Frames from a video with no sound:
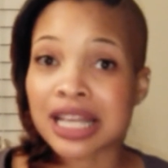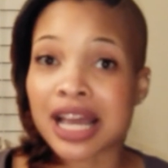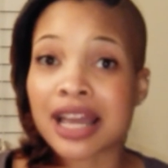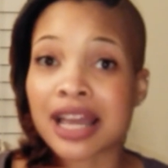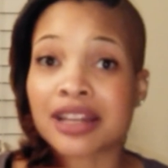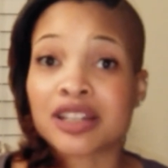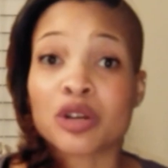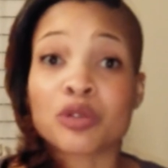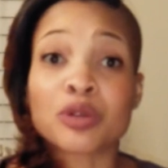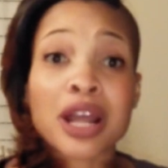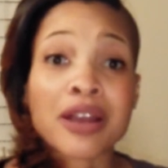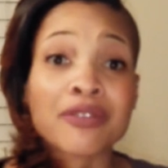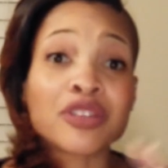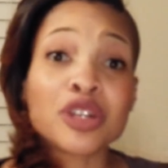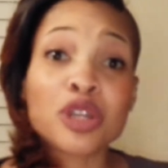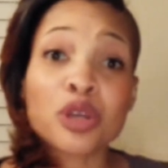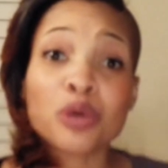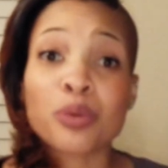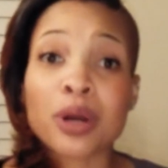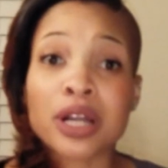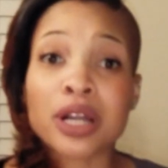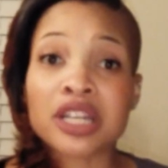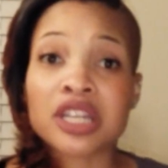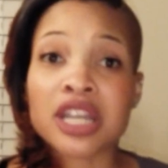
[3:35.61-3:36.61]
I don't have the
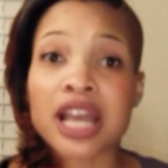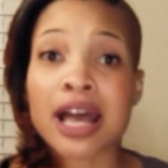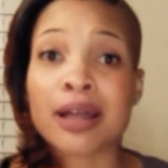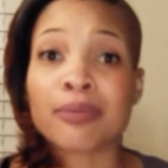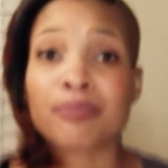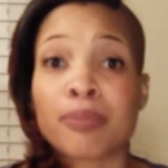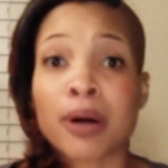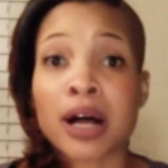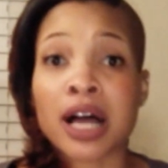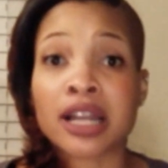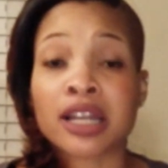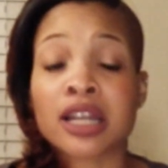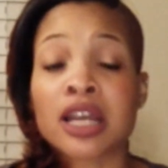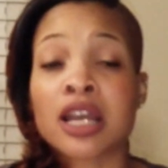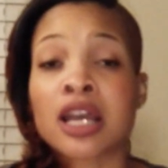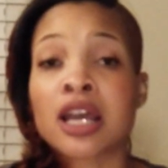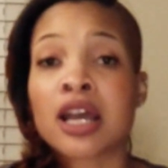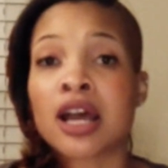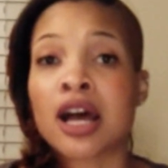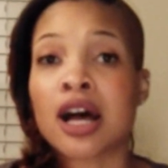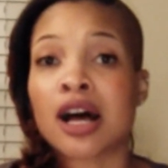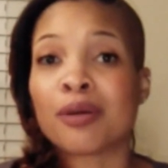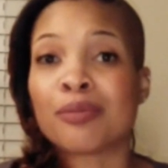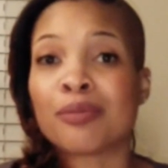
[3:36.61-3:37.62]
new one yet, but
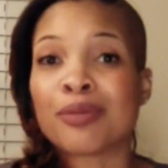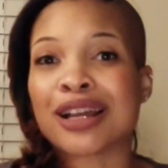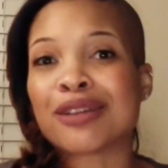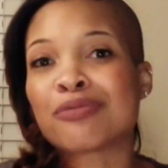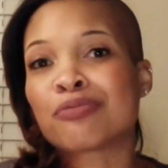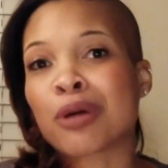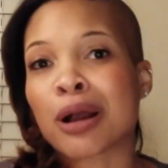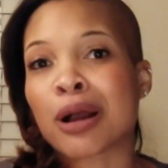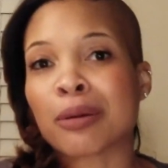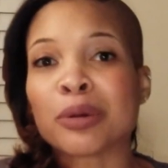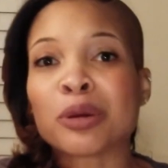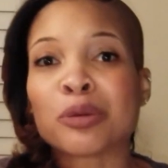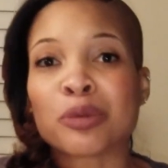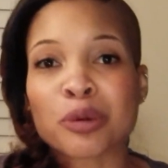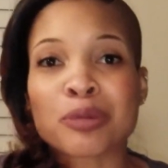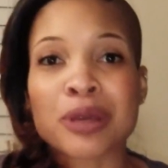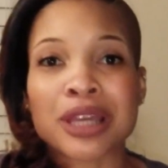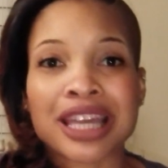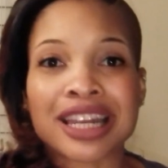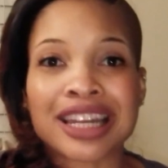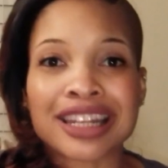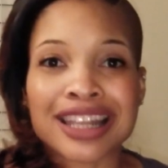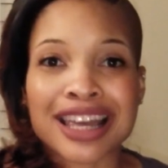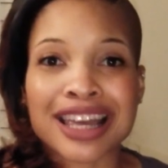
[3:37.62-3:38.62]
I probably will be
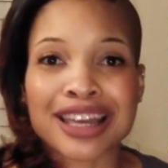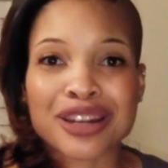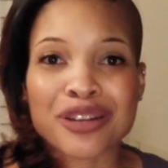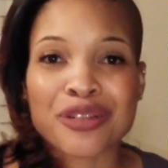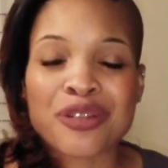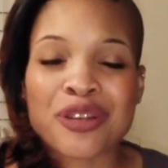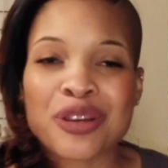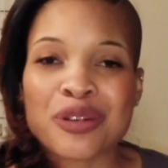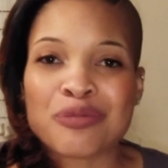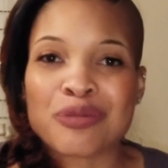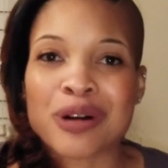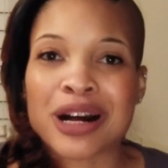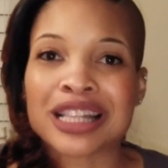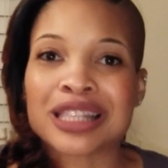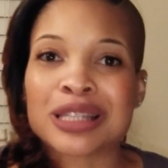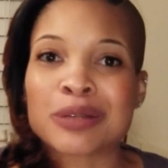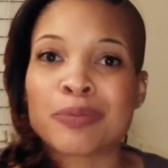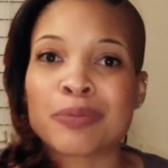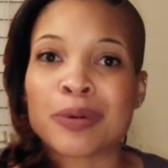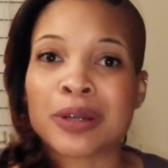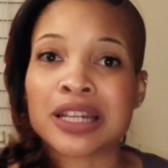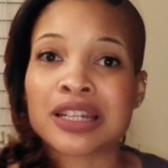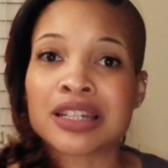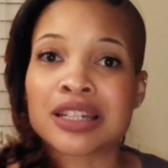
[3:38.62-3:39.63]
getting that in a few months,
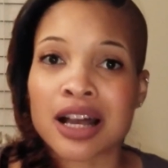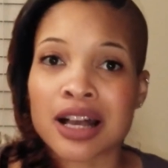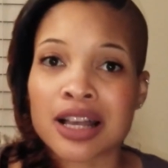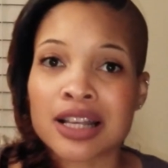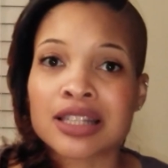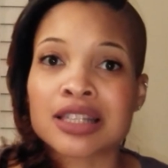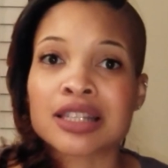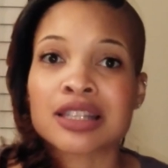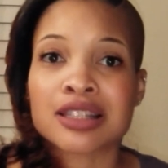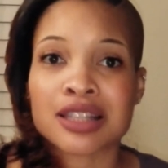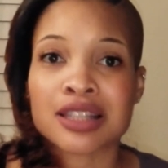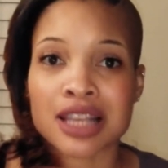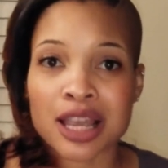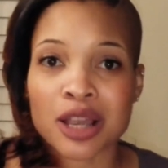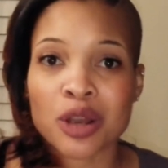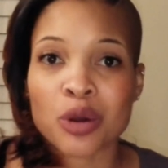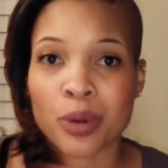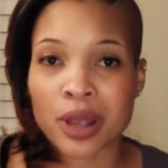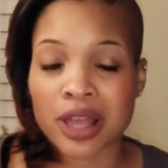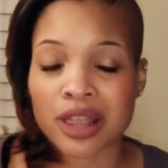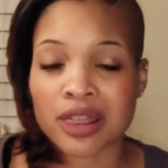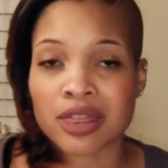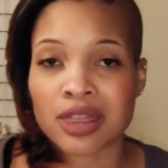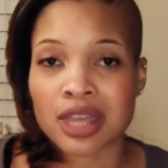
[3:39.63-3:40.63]
but it does sync
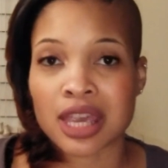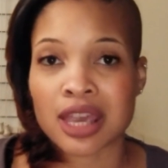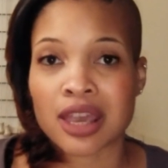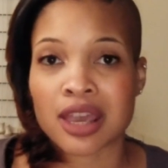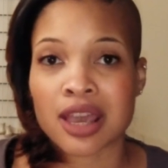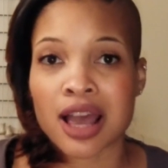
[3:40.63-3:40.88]
with the